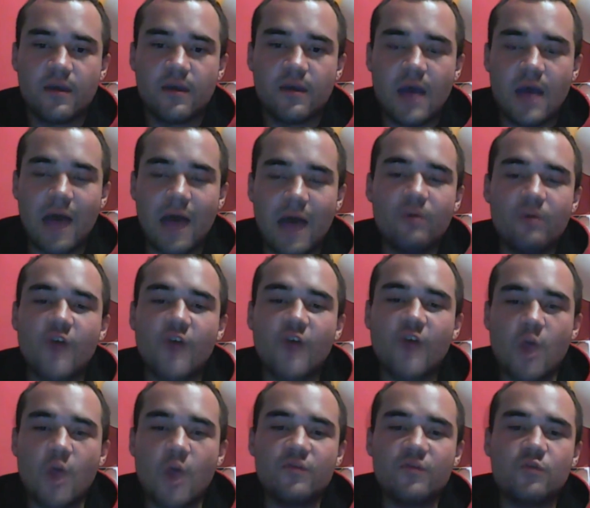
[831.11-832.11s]
I was
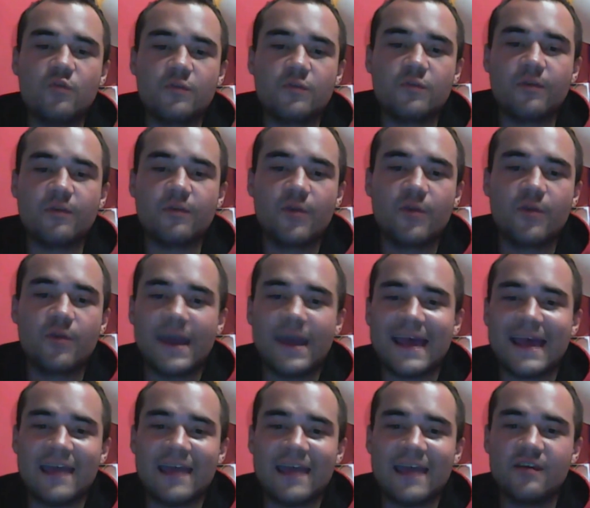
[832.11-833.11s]
homeschooled from grade
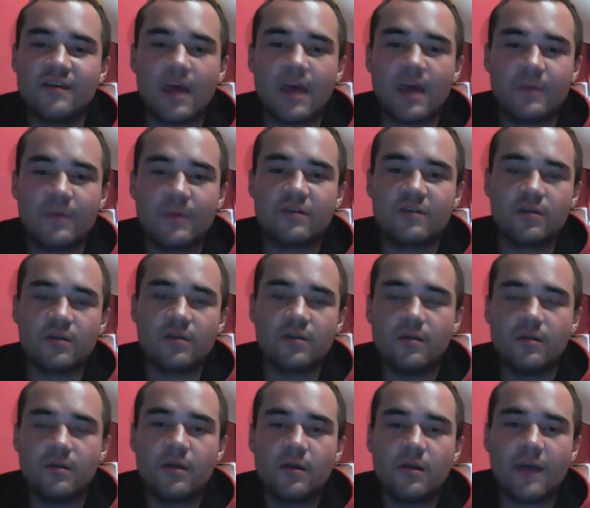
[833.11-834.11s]
8 up until
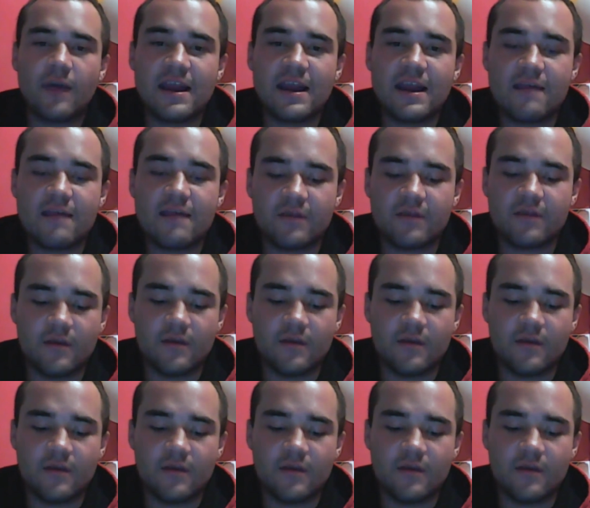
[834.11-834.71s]
grade 11.